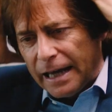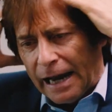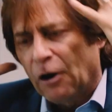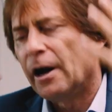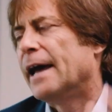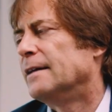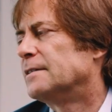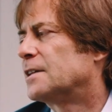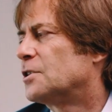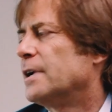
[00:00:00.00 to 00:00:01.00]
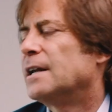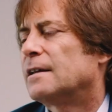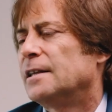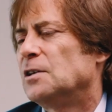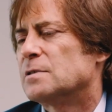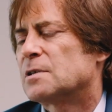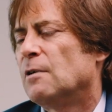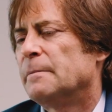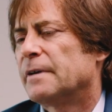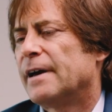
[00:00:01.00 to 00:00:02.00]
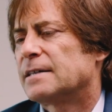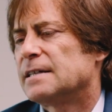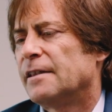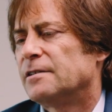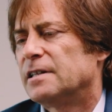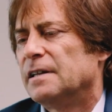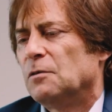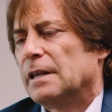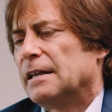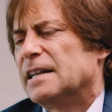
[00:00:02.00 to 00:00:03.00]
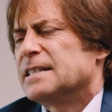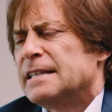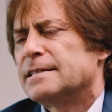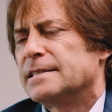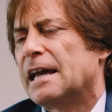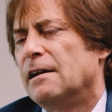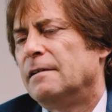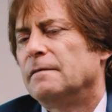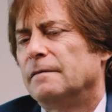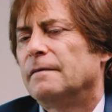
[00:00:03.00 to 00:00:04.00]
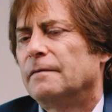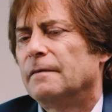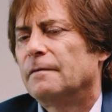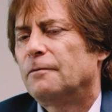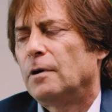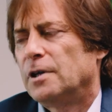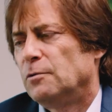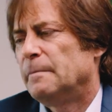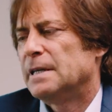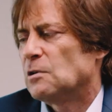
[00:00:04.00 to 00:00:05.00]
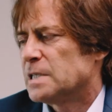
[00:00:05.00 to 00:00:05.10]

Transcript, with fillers: in our head, critically use quantum effects either that's necessary for you to be so